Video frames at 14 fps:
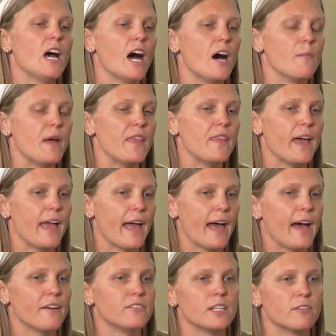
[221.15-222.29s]
and they
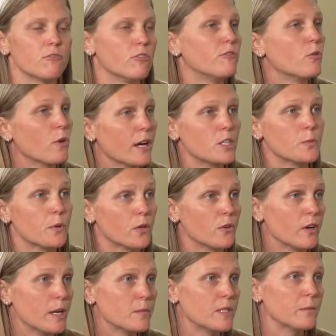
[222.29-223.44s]
have several 4-H
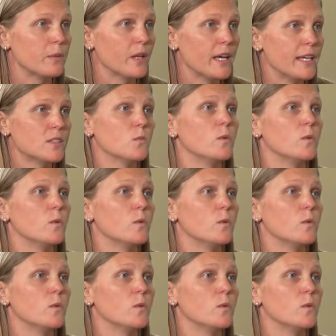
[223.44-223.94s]
programs in place.